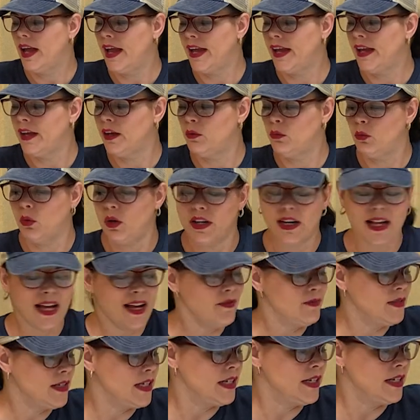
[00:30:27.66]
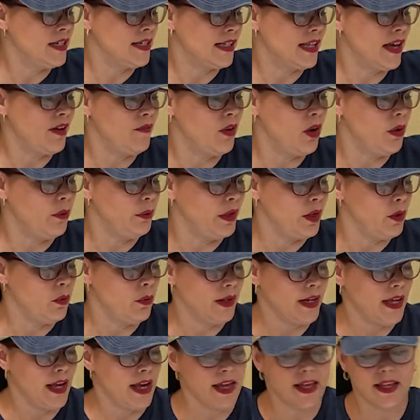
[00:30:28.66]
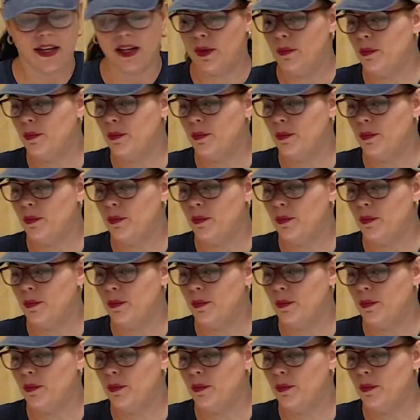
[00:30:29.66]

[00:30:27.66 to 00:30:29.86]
And what I've done is I've already went ahead